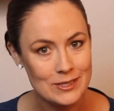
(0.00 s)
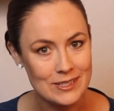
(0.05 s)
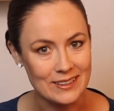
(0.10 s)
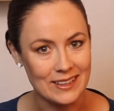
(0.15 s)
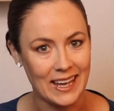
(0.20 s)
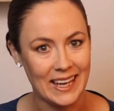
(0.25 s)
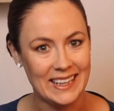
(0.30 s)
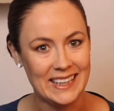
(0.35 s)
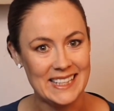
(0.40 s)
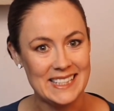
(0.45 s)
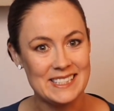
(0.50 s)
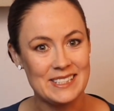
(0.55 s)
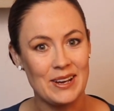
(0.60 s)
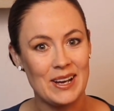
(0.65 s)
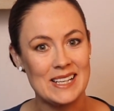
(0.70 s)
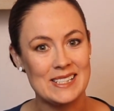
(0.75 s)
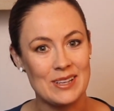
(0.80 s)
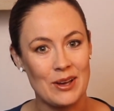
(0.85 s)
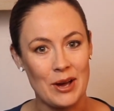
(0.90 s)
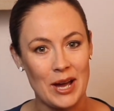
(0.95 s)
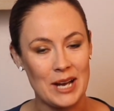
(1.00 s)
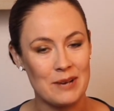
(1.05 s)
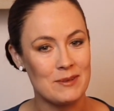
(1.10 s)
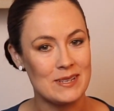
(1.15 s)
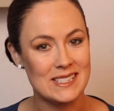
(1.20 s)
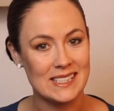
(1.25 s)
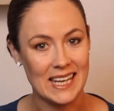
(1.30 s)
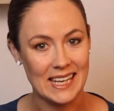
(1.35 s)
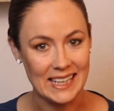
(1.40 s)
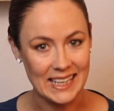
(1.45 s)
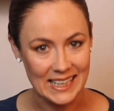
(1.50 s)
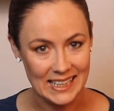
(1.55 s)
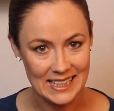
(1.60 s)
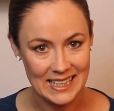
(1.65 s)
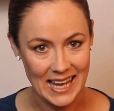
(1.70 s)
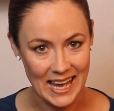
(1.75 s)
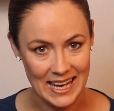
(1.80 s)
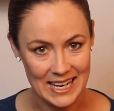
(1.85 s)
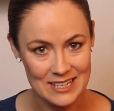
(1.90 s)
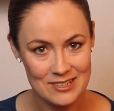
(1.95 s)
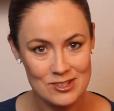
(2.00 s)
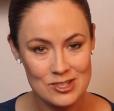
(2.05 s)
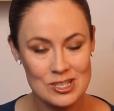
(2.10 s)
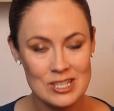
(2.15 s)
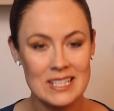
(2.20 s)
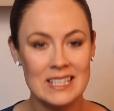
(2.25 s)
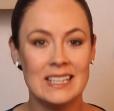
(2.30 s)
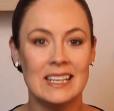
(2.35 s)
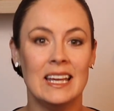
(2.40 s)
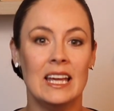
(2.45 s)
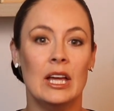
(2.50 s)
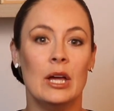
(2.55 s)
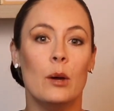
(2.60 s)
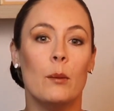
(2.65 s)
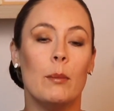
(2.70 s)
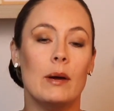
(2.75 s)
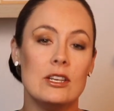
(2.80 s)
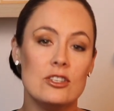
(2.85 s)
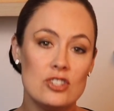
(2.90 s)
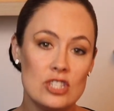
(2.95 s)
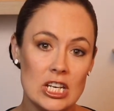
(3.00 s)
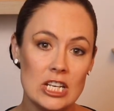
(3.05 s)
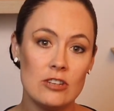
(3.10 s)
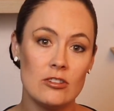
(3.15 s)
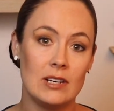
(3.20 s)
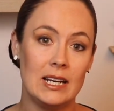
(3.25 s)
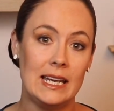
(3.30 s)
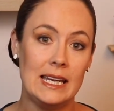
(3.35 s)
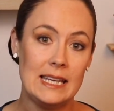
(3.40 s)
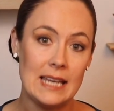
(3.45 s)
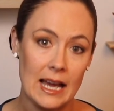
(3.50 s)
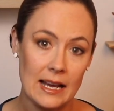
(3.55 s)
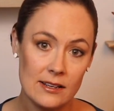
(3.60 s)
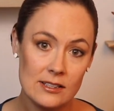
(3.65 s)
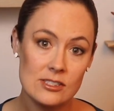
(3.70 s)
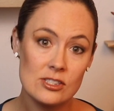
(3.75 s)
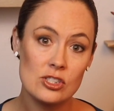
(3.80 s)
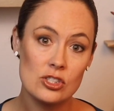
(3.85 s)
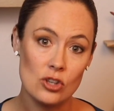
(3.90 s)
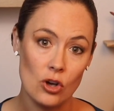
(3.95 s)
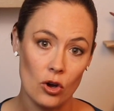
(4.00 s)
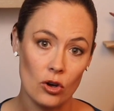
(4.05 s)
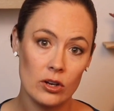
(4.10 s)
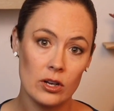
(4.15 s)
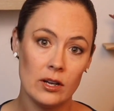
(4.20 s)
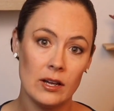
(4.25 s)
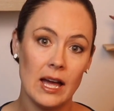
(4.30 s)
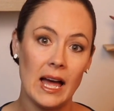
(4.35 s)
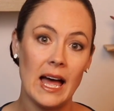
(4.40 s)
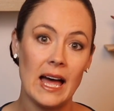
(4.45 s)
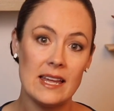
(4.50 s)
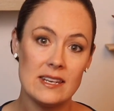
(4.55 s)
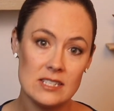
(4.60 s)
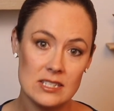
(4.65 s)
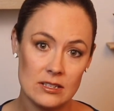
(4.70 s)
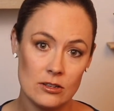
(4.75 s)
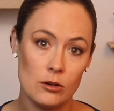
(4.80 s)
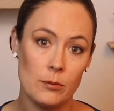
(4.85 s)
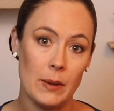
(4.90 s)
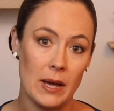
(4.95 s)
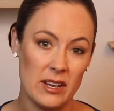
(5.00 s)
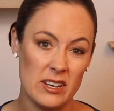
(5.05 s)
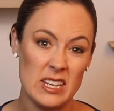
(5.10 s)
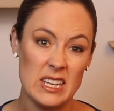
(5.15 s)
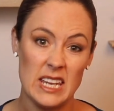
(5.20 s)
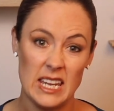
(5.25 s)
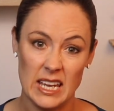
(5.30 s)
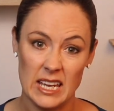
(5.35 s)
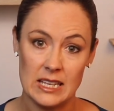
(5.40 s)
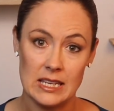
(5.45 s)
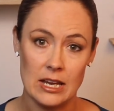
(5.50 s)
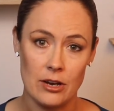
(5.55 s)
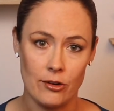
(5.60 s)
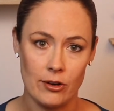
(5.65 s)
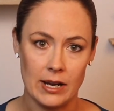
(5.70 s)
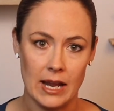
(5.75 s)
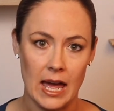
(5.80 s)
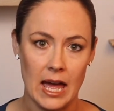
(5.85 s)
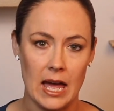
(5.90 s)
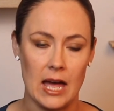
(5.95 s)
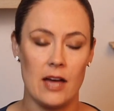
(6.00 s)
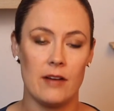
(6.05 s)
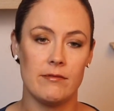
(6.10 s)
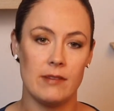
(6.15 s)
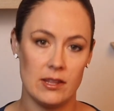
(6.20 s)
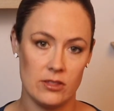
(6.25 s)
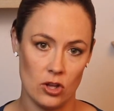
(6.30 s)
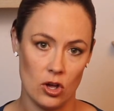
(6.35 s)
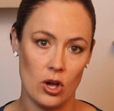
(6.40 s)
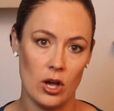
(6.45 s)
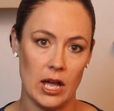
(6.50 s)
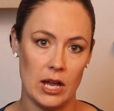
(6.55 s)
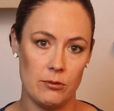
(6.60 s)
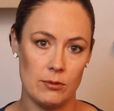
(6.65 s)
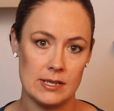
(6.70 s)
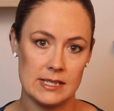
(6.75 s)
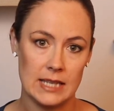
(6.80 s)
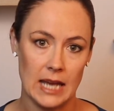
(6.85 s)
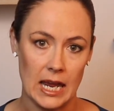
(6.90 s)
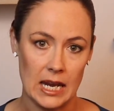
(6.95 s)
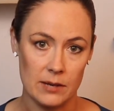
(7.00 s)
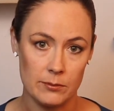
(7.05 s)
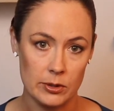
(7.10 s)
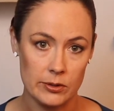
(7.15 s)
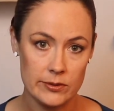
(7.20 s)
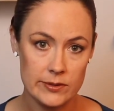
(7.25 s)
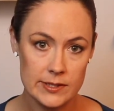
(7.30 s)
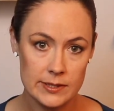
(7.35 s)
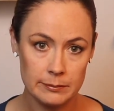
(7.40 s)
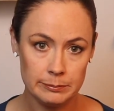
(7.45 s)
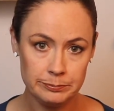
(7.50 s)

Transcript: Okay, these guys are high risk at any age. But generally, young stock under about a year and a half are the high risk animals.